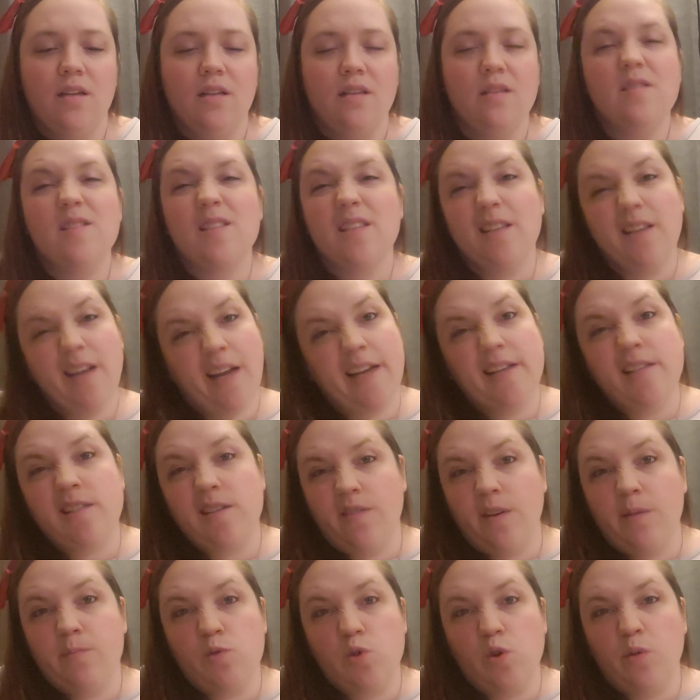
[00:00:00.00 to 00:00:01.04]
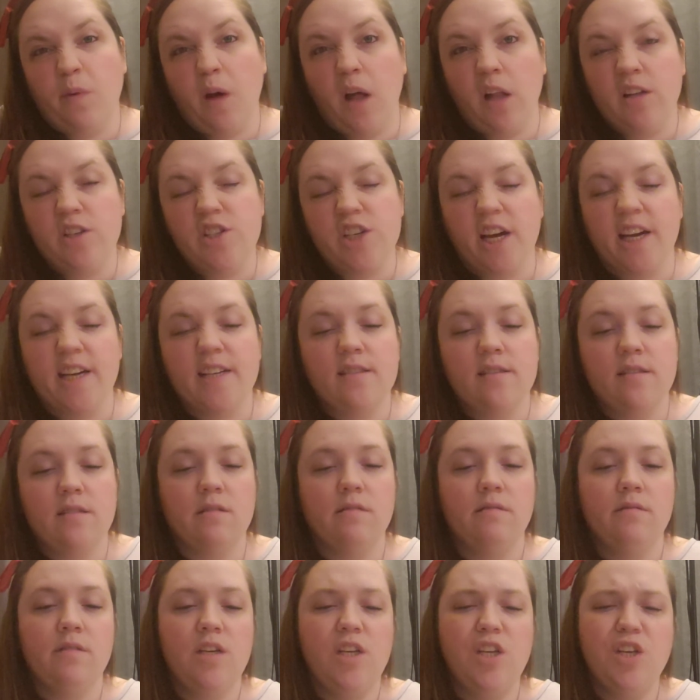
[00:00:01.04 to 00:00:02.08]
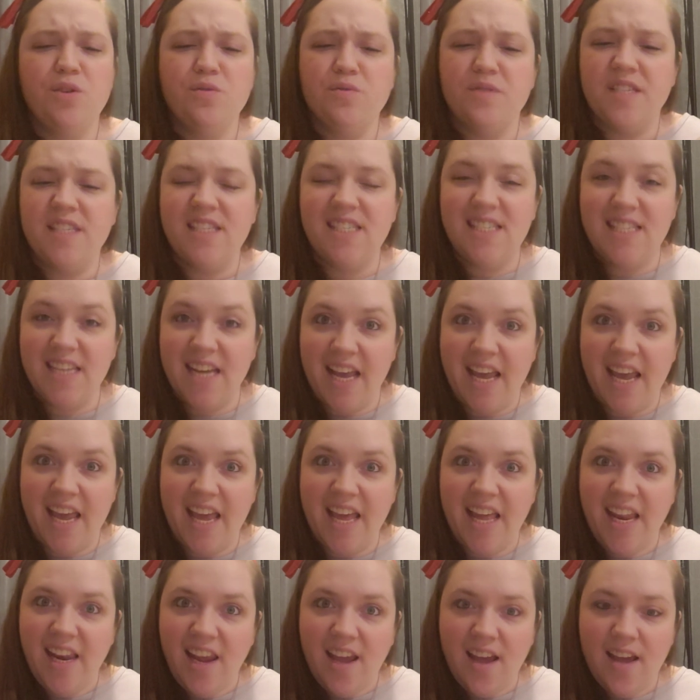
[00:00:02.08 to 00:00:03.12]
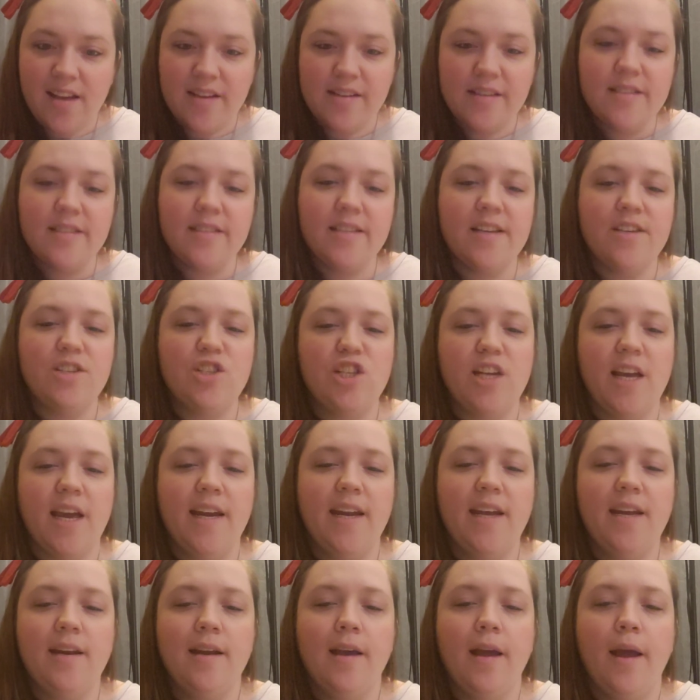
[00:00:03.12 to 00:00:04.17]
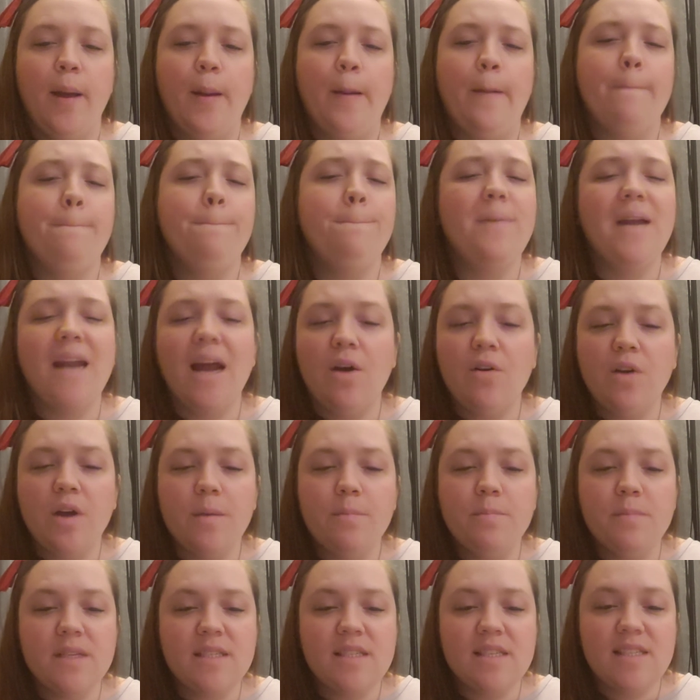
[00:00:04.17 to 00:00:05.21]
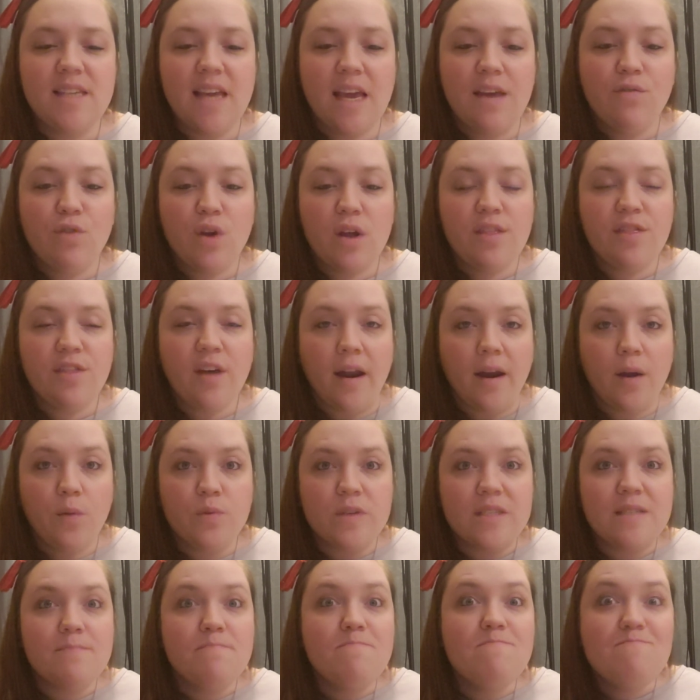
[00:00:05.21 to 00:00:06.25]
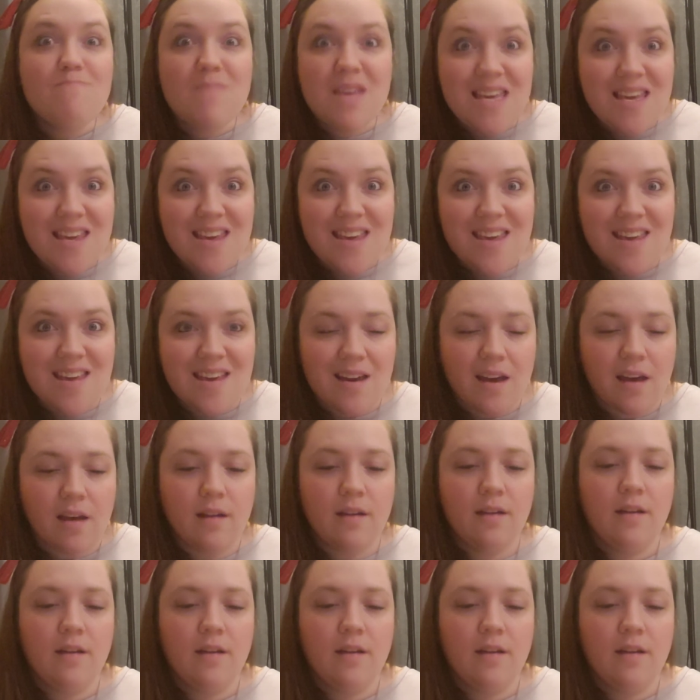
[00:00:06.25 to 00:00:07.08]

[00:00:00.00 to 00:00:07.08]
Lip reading: It's nice of him to apologize. "You did?" said Janet. "But how come Mrs. Avery thought it was me?"